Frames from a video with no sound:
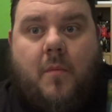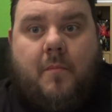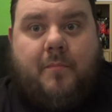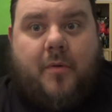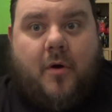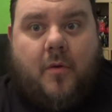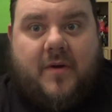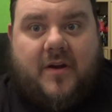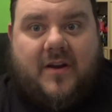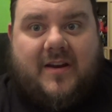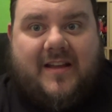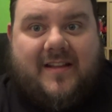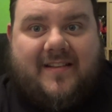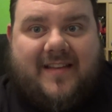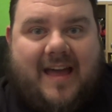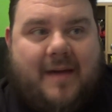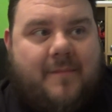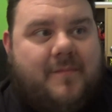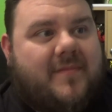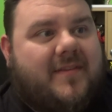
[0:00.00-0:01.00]
but we're going to need
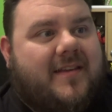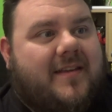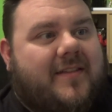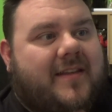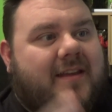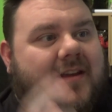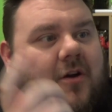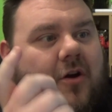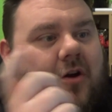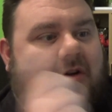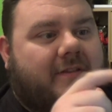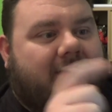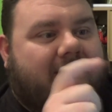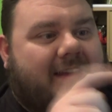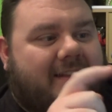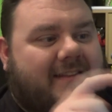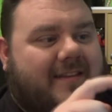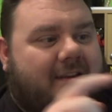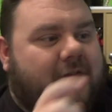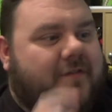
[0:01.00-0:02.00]
to empty the
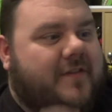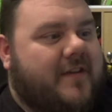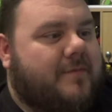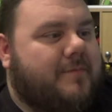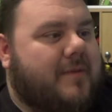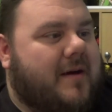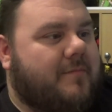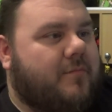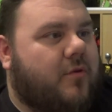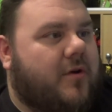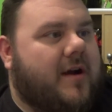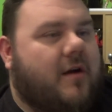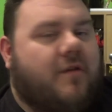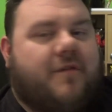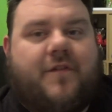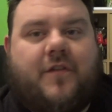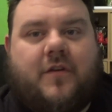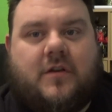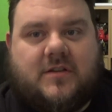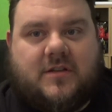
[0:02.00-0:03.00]
contents of this bad boy
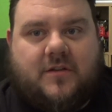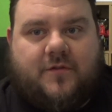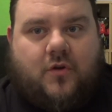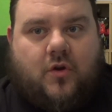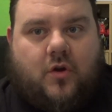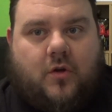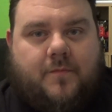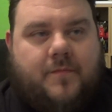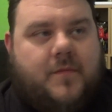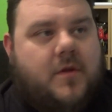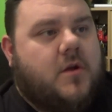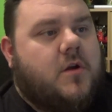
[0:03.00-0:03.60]
out first of all.